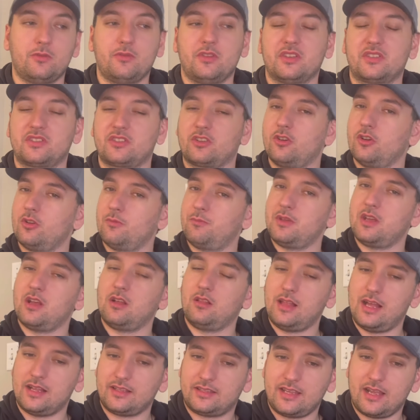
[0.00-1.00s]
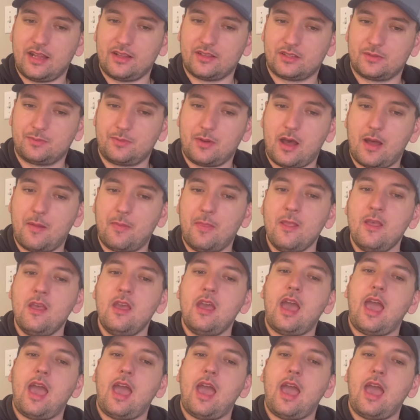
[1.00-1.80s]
This could be a letdown spot.